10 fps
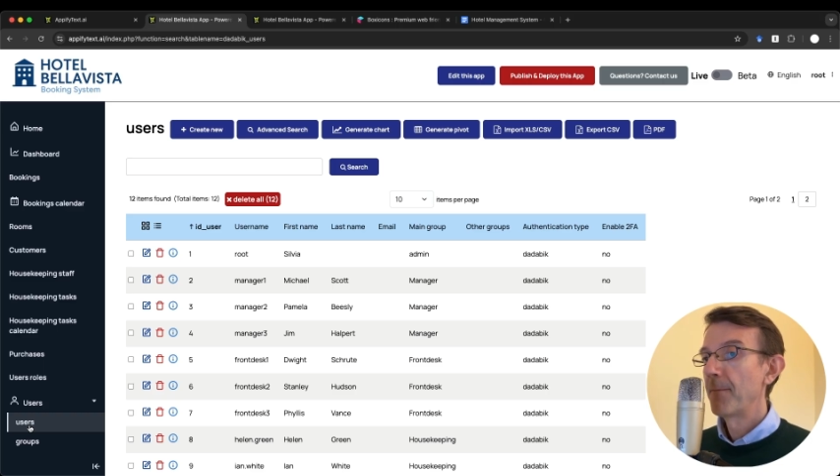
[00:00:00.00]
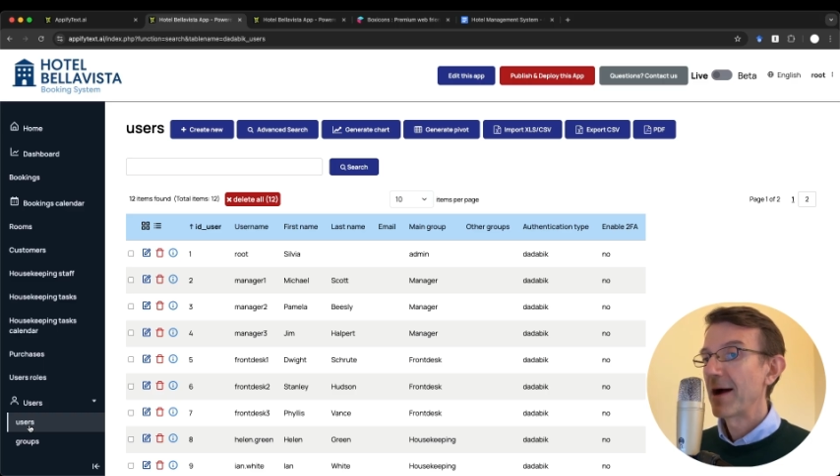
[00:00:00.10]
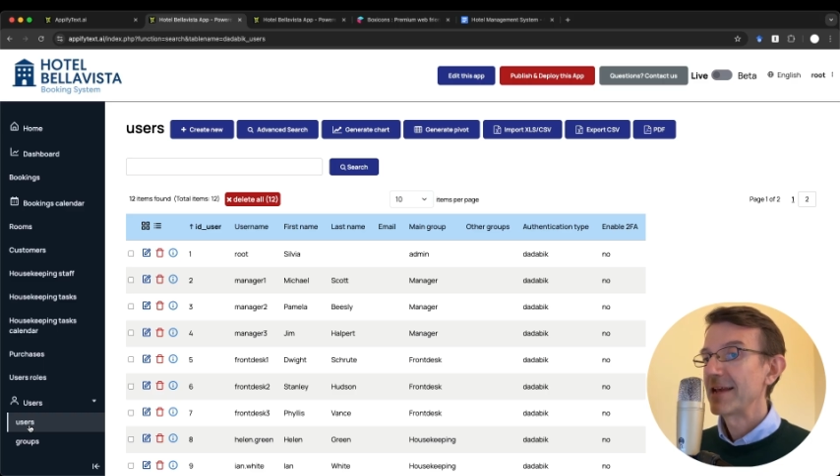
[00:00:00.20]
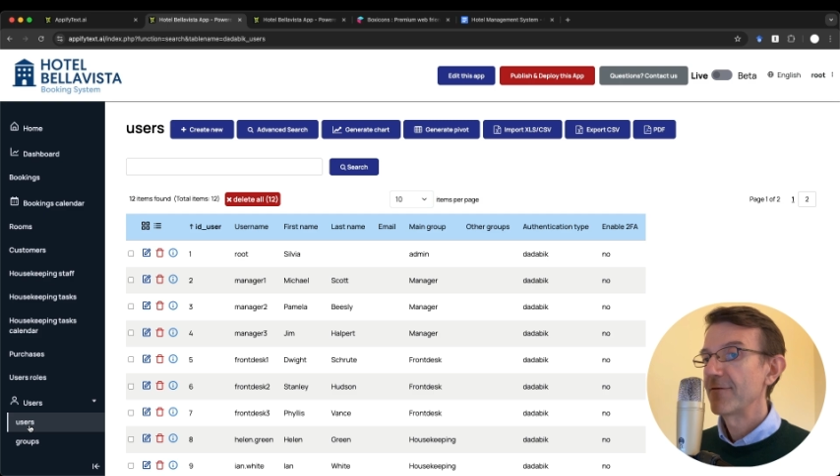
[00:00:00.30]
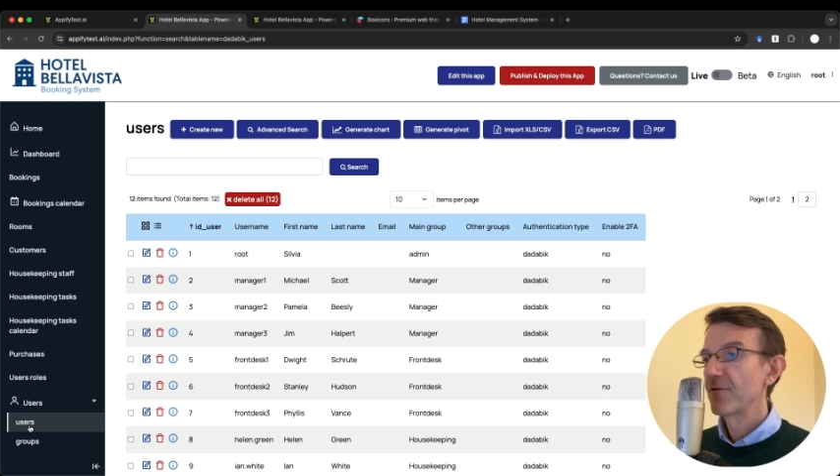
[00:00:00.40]

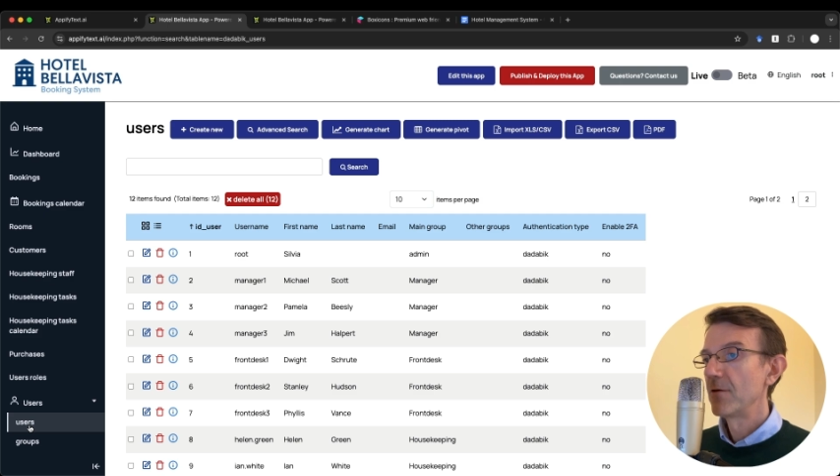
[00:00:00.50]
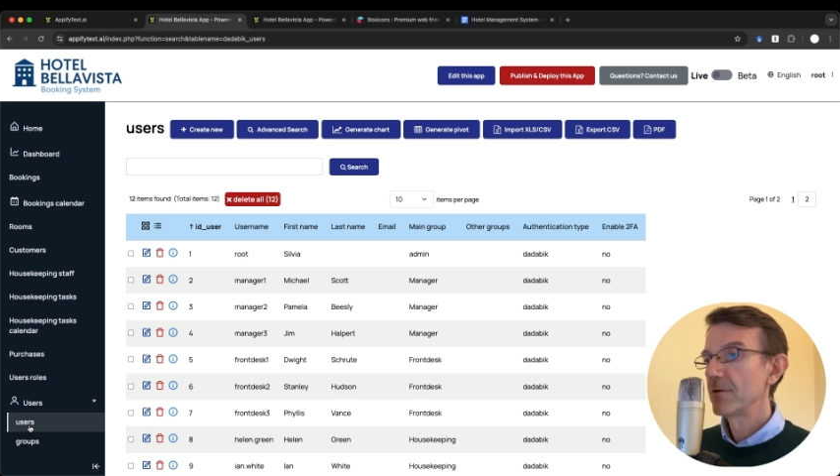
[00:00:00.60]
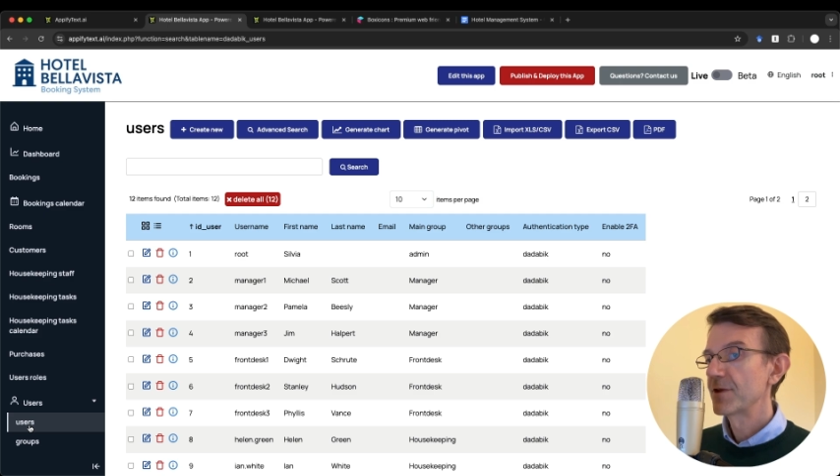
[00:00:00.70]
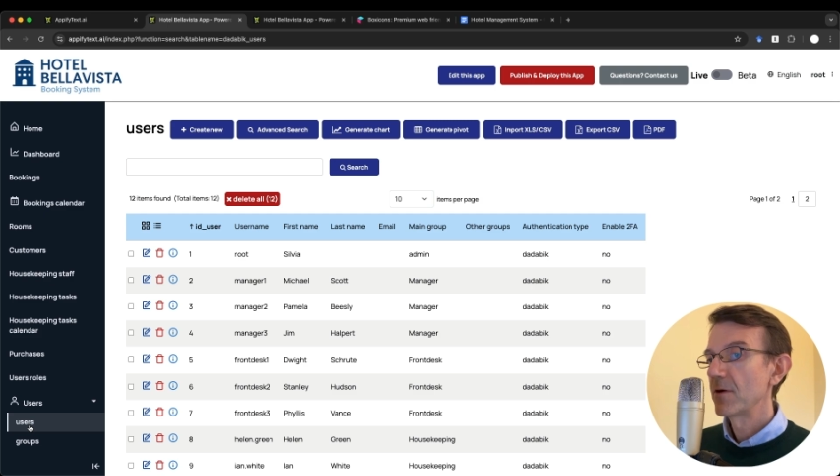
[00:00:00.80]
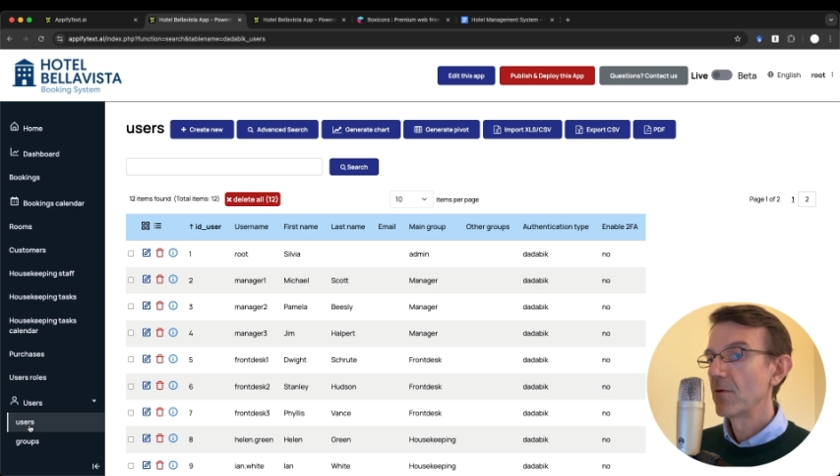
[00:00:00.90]
by
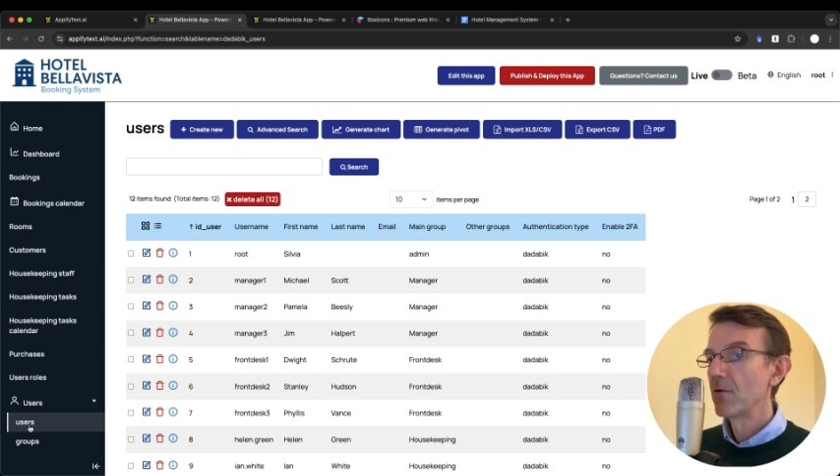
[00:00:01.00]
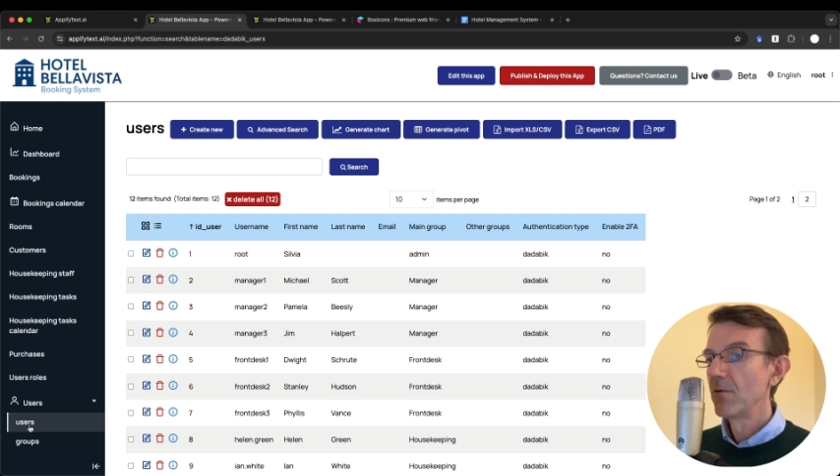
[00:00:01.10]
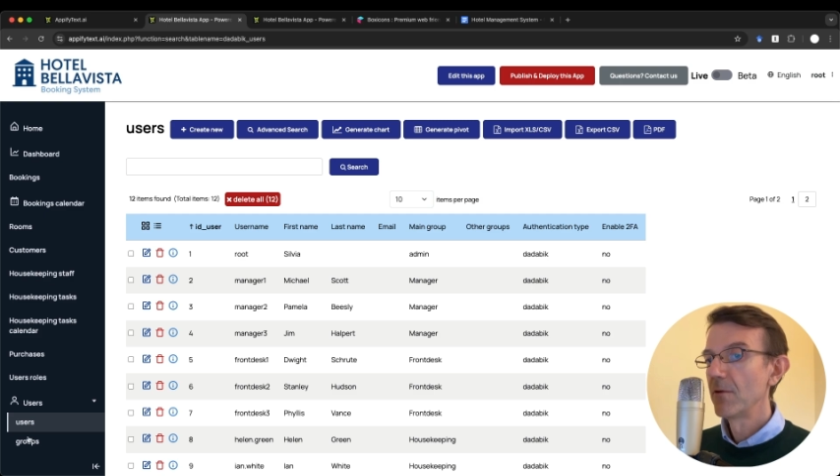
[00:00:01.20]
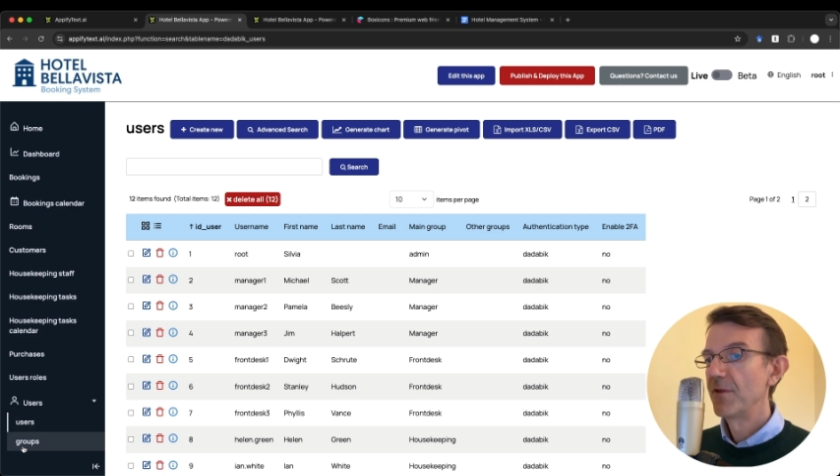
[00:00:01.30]
default, all